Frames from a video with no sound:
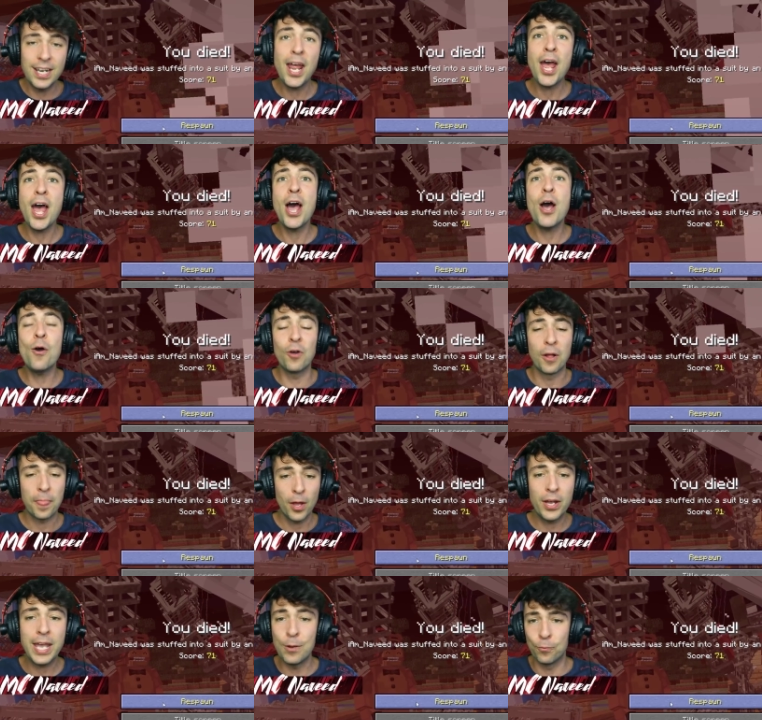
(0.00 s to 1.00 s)
No!
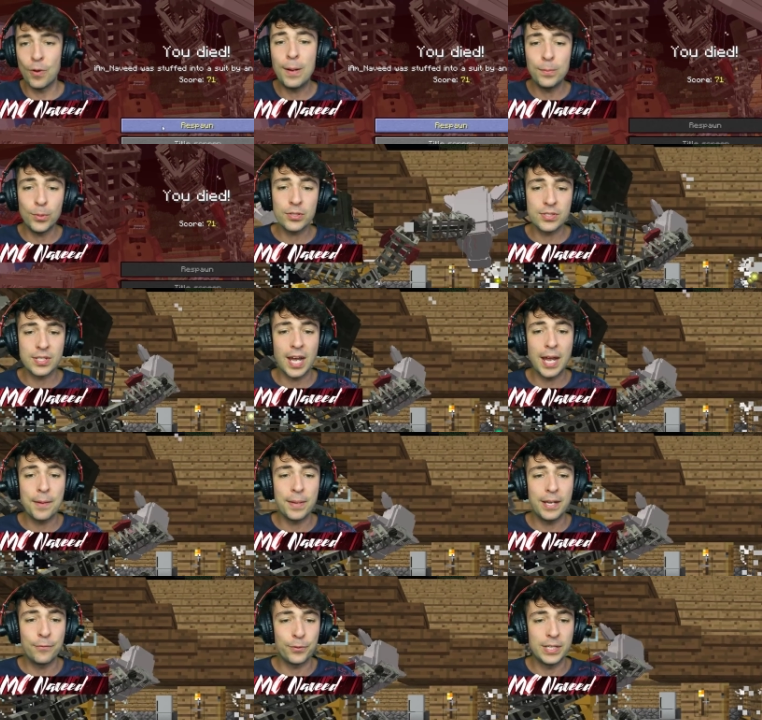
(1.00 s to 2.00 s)
Okay, one more
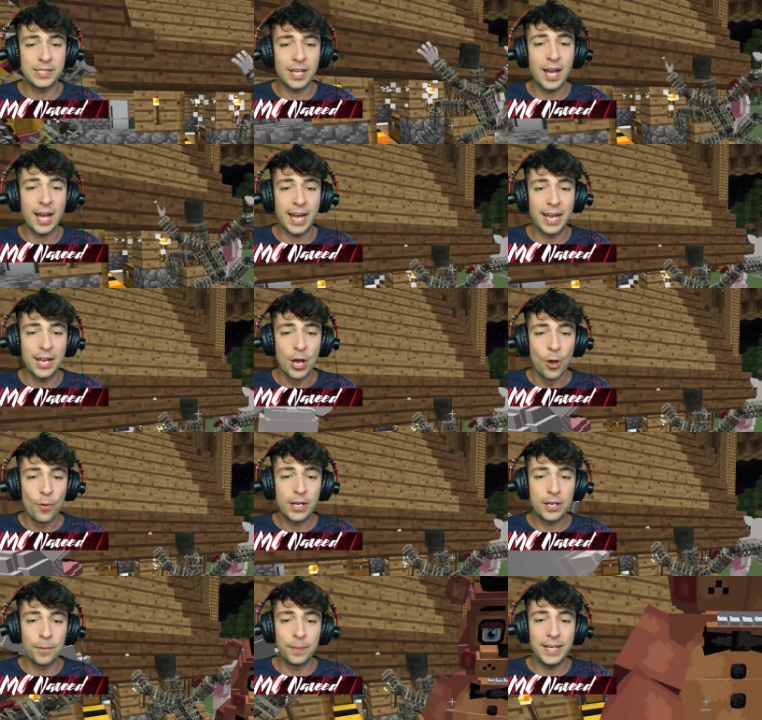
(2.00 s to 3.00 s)
time. If we die,
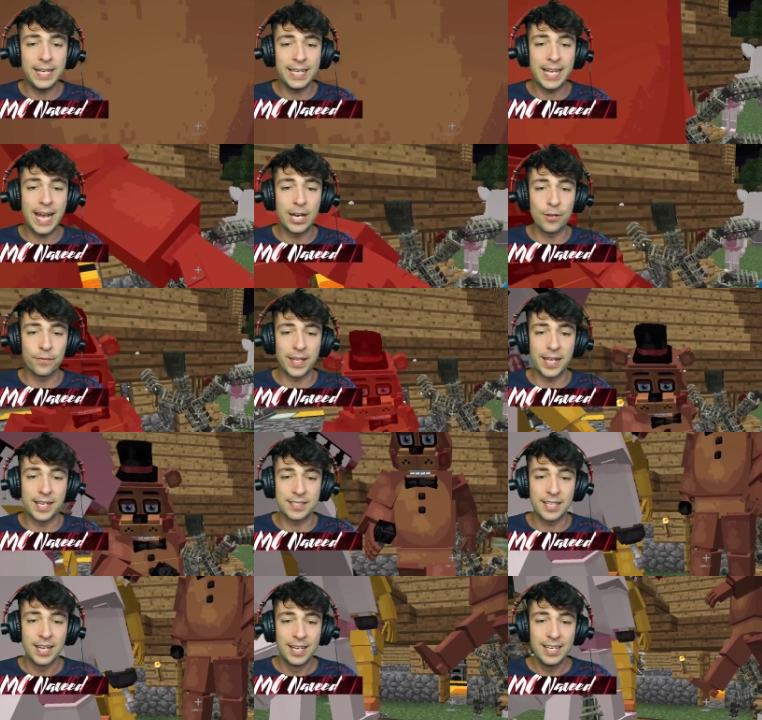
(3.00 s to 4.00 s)
we're completely out of
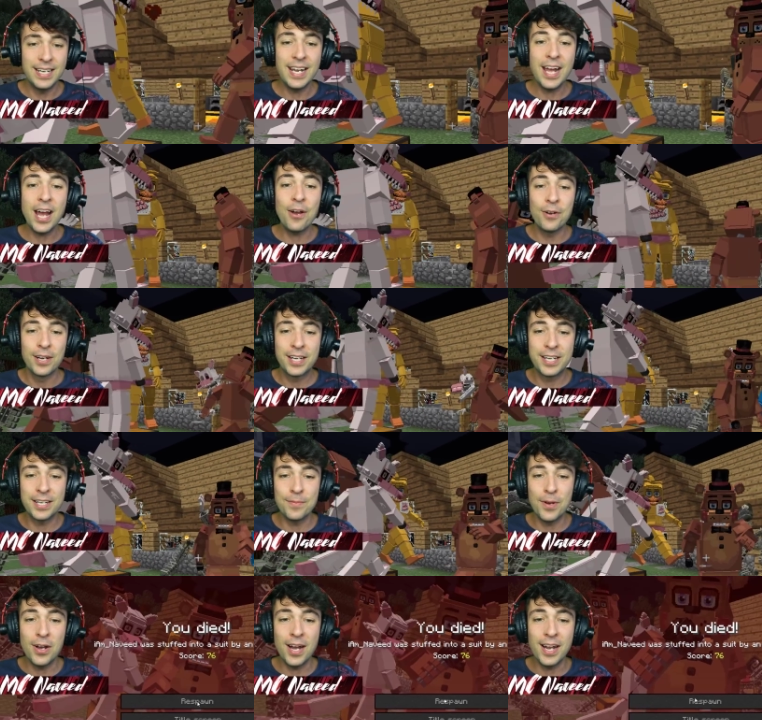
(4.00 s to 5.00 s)
this. No!
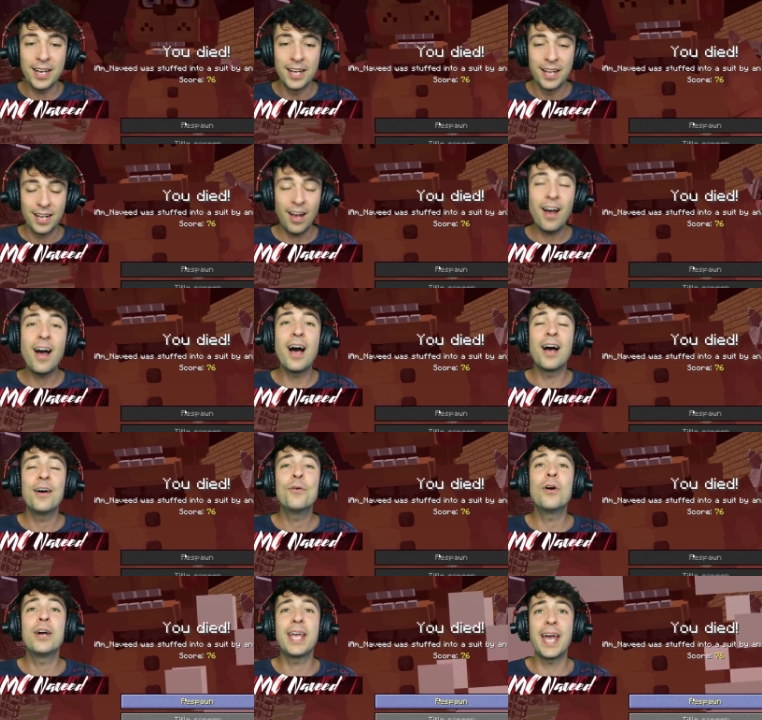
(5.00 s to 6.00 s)
Come on! Ah,
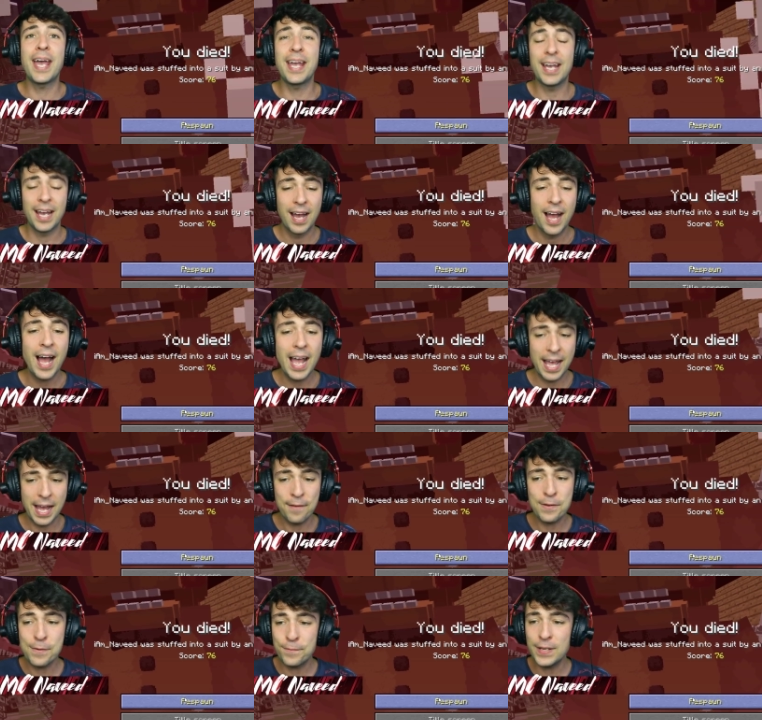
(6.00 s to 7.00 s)
oh, okay. I
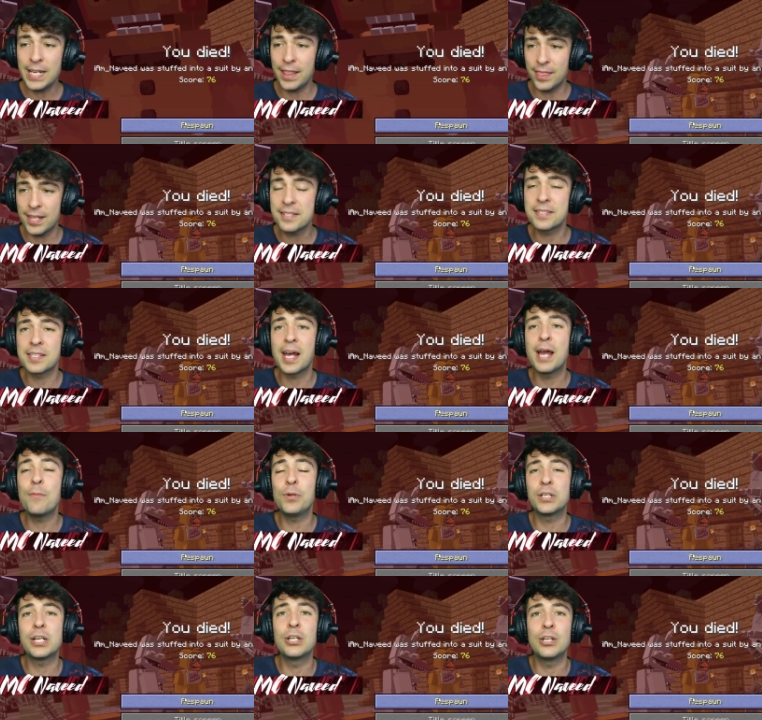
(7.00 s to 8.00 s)
have a feeling this
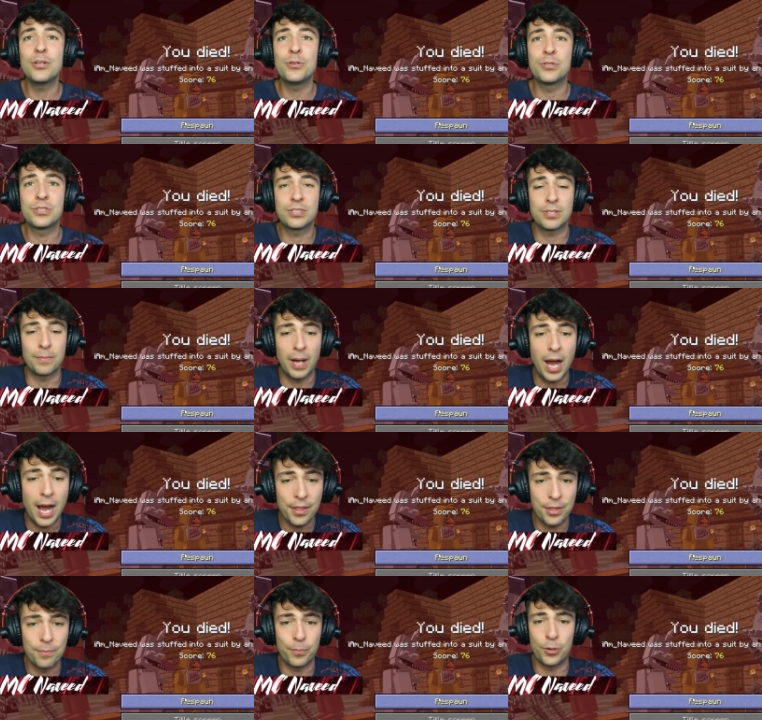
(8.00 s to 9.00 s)
time we're gonna lose some
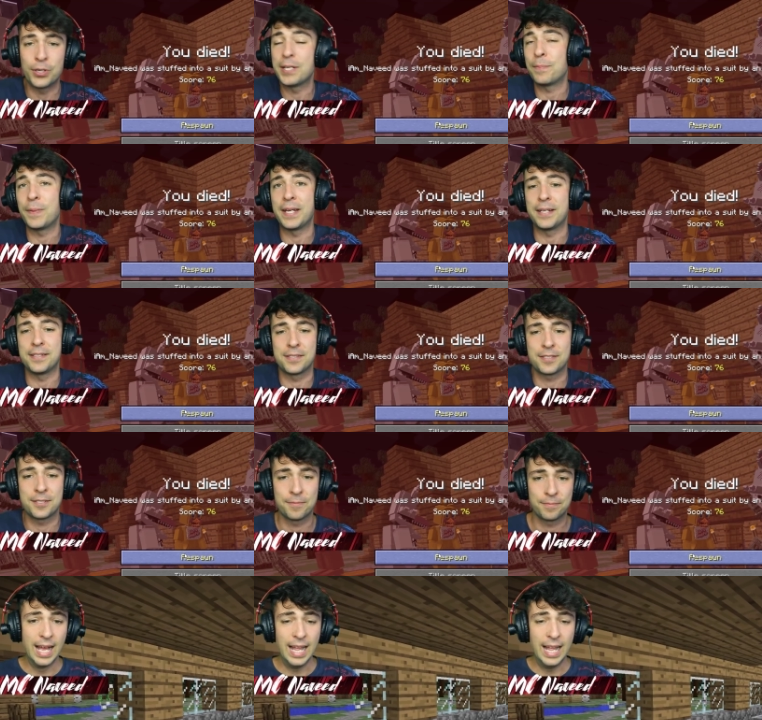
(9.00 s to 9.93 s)
other body piece.